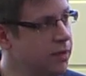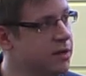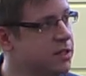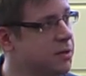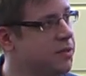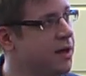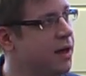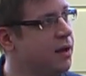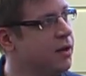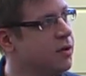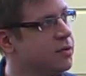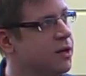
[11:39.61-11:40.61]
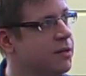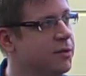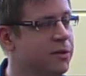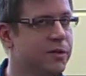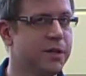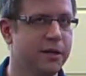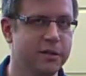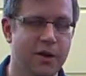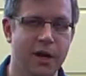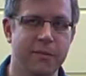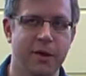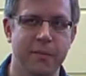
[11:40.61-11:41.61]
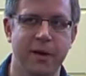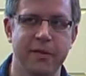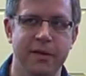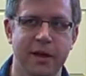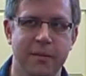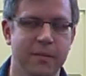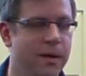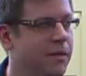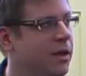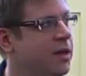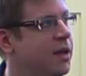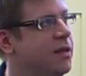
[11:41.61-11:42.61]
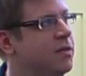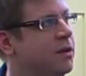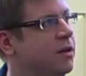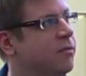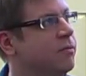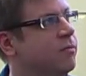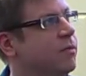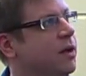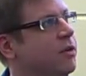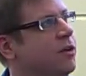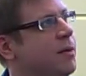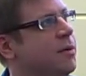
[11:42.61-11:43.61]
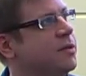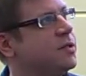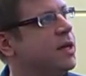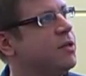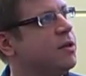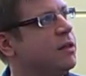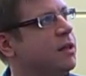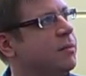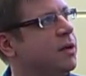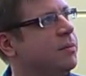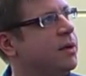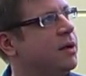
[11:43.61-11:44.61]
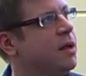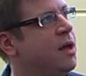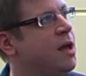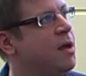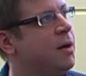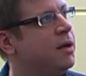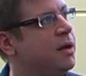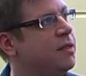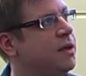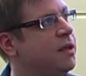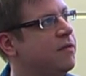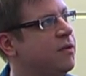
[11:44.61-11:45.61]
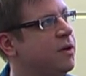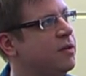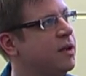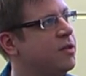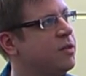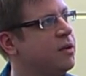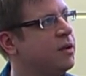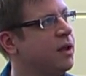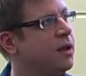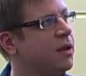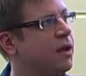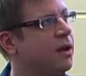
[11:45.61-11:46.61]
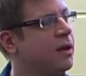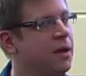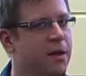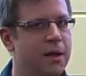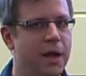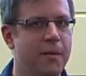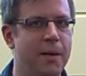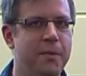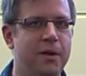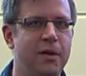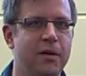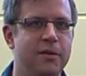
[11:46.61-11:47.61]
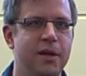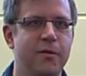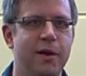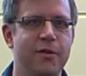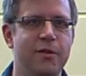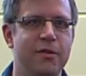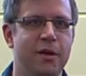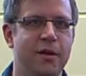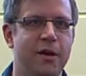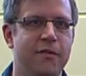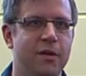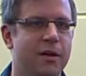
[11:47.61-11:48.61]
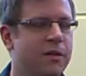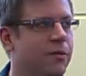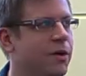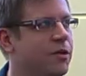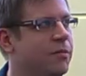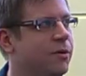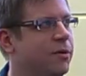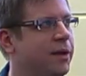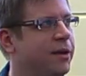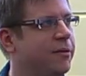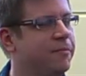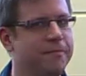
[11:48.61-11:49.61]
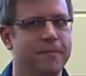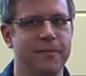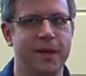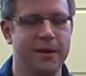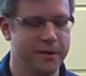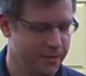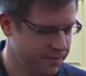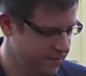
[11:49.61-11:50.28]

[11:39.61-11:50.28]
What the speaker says: So with that, there's lots of materials I can talk about, but I think Keane's going to drag me off stage in a little bit. But thank you for your attention, and I'm happy to take questions off the question board later. Thank you.